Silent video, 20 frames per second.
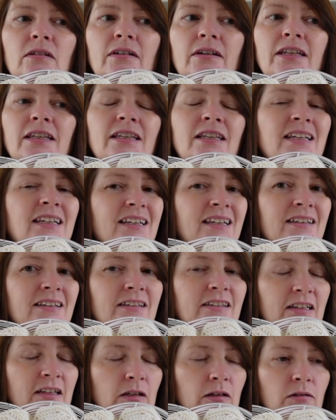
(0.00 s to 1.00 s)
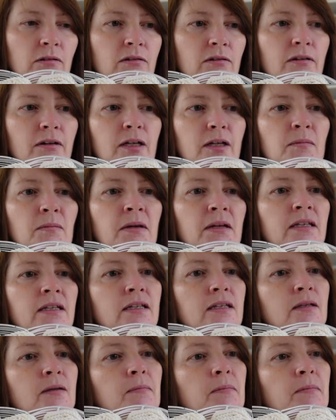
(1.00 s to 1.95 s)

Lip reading: I think it's single cream, and in the